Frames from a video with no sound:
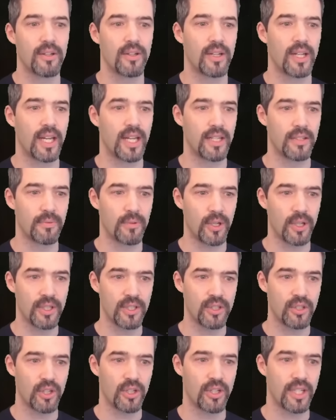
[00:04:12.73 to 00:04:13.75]
and 1
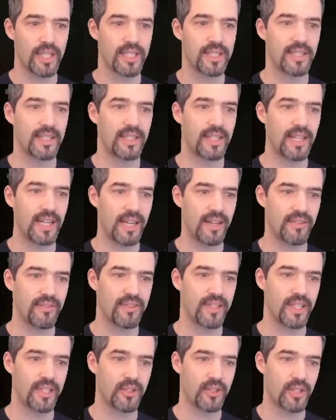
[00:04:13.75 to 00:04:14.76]
turret
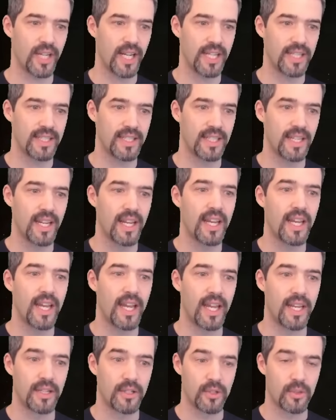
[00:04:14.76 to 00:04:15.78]
left and right
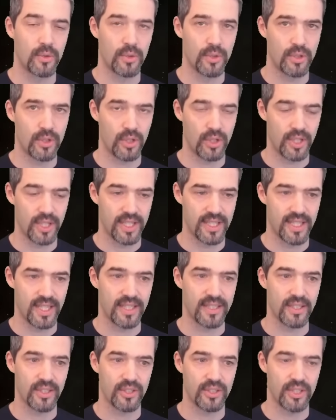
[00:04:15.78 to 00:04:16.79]
and 2 turrets
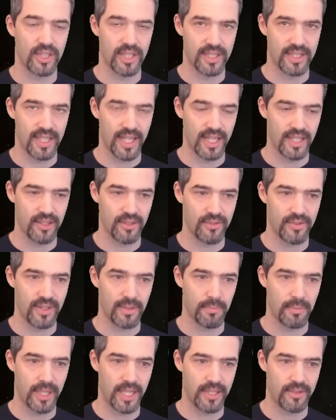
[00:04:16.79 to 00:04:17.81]
at the rear side of the
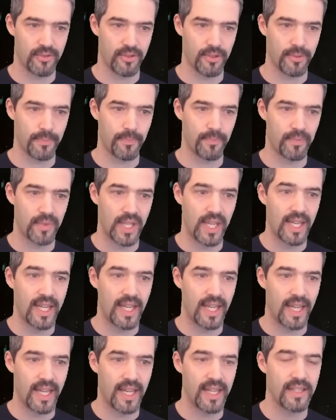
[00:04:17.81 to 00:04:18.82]
platform.
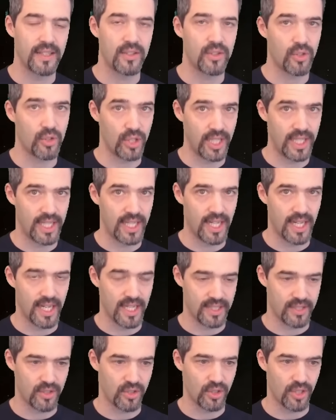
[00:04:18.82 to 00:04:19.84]
And 3
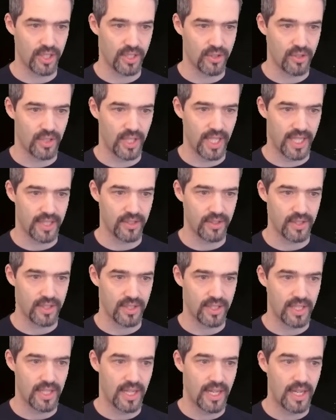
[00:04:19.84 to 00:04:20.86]
asteroid
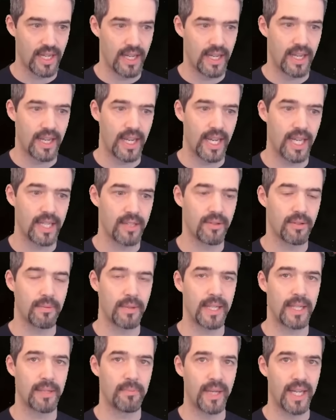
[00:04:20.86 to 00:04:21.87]
collectors. And we
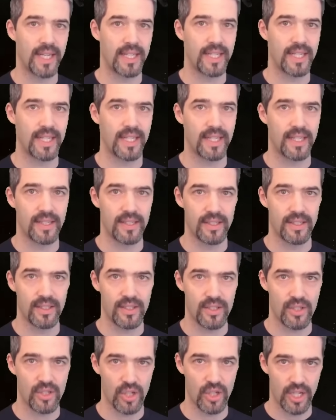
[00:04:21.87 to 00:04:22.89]
will make a
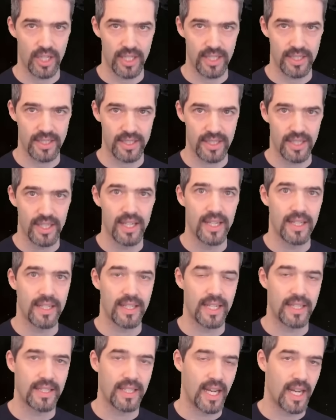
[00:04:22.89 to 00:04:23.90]
circuit
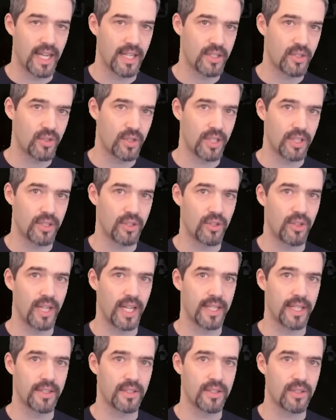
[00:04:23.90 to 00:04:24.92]
that the asteroid
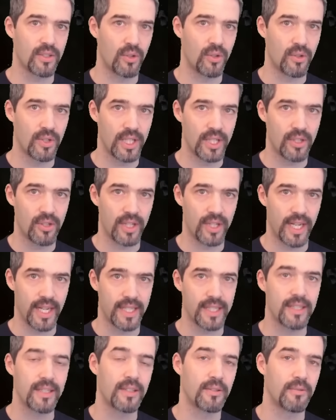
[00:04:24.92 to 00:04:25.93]
collectors only
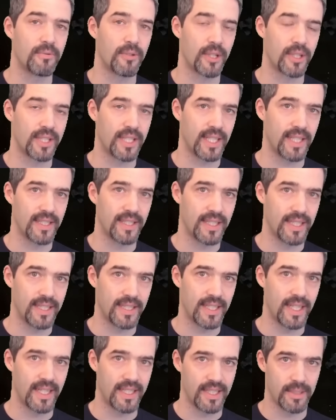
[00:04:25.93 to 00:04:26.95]
collect what they
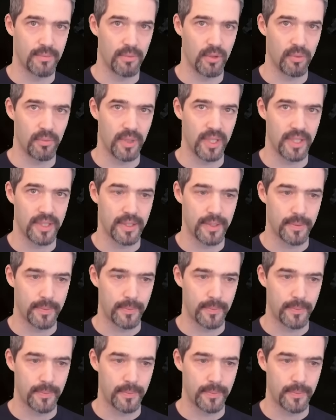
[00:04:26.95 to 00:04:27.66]
need at the moment.